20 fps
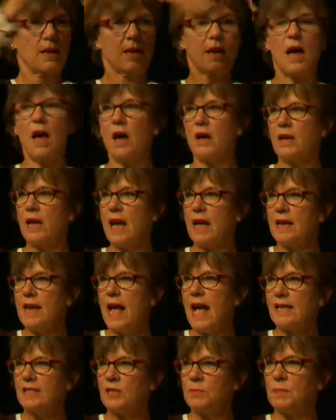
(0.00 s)
Okay,
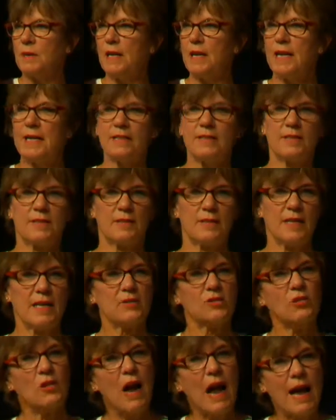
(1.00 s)
next please.
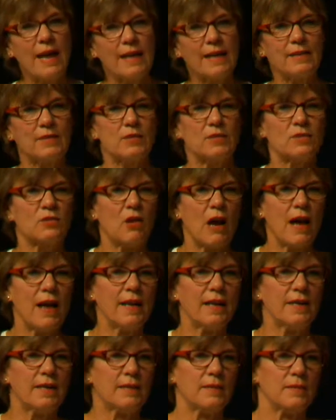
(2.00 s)
Now try to
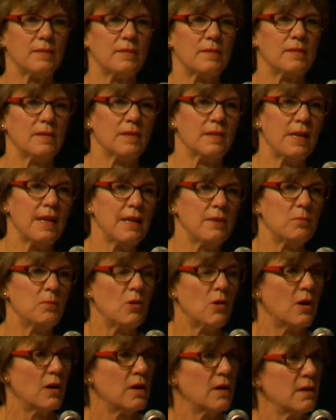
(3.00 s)
think
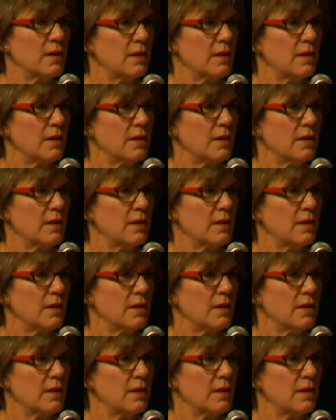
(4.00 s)
more.